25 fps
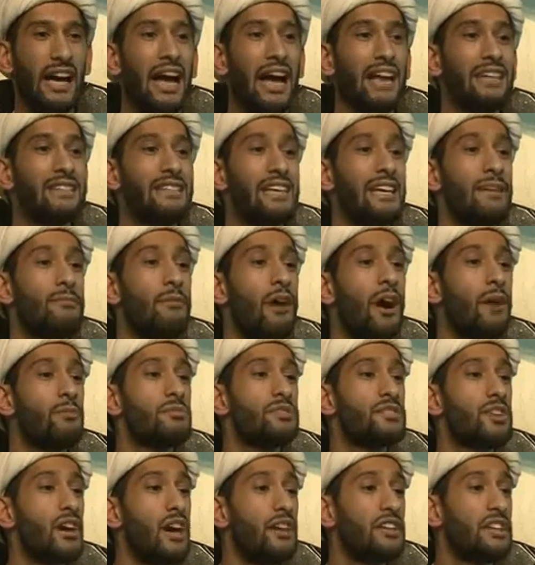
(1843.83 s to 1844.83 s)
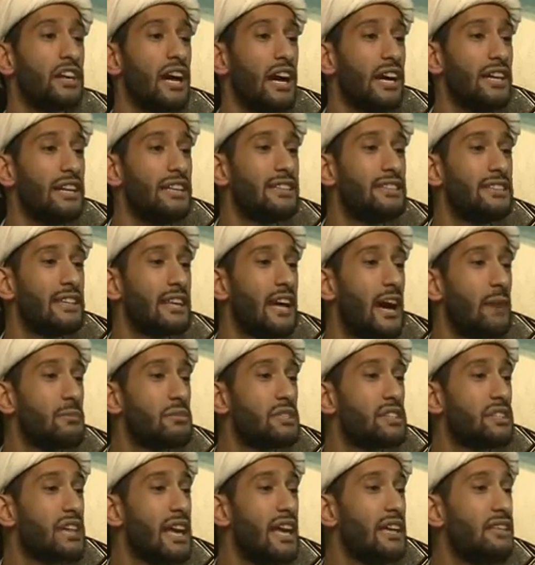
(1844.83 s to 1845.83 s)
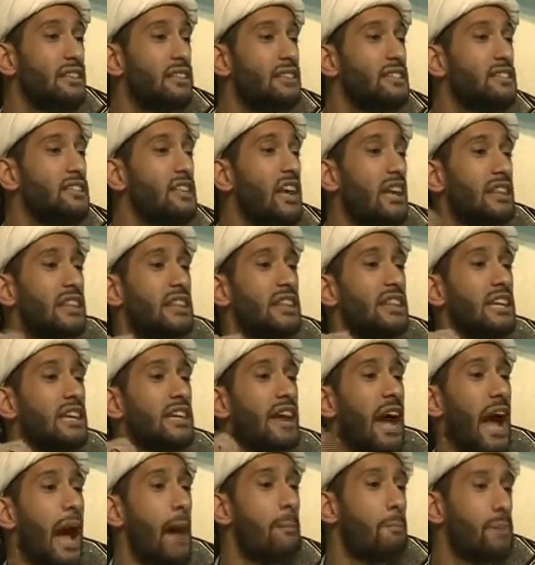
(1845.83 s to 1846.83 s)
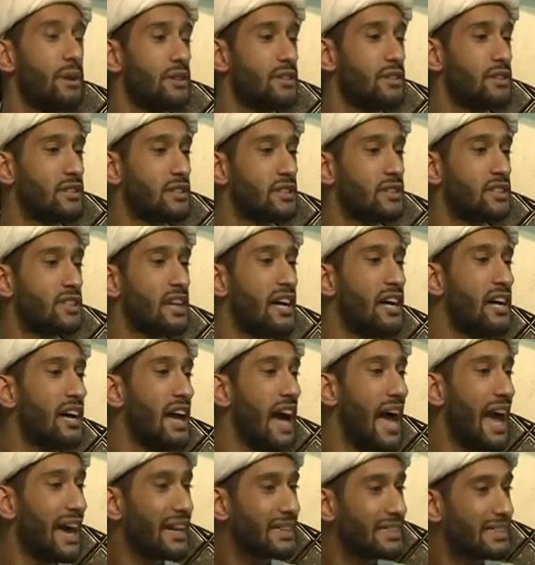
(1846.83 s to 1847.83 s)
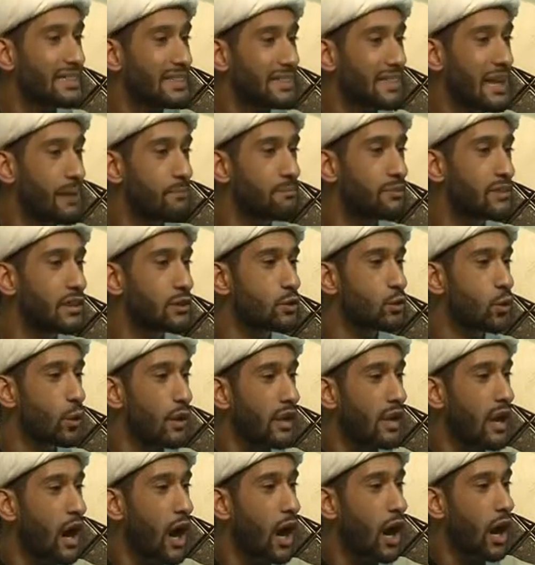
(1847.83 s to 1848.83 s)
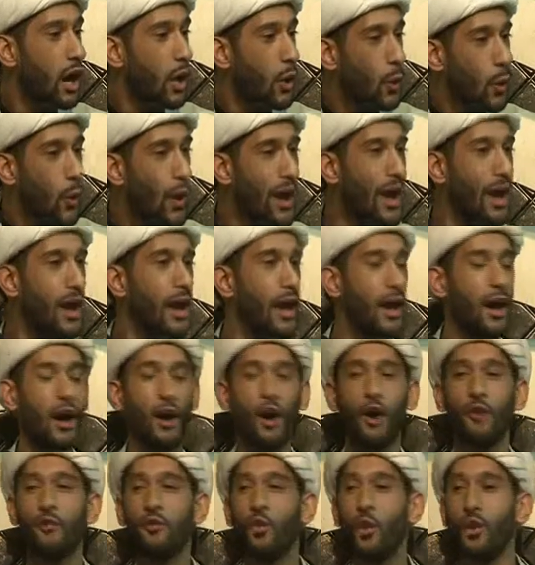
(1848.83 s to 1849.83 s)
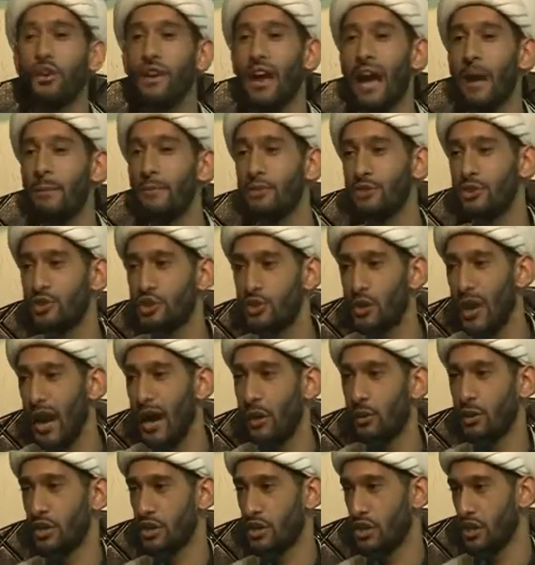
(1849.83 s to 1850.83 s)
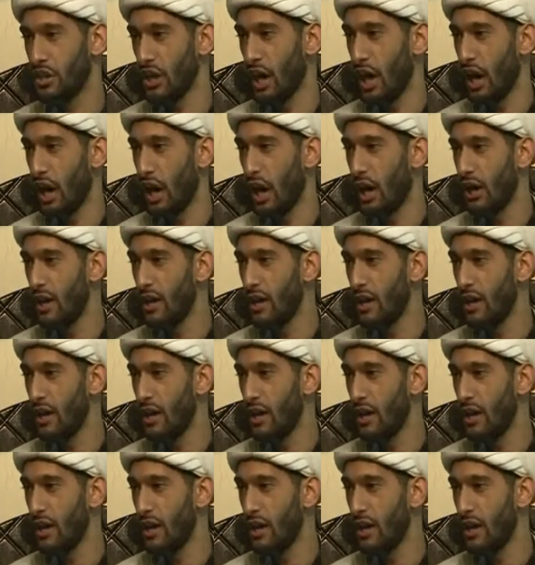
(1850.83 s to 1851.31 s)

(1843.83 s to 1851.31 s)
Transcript: As Imam Sadiq alayhi salam says, nothing happens except that we are aware of what happens to our Shia.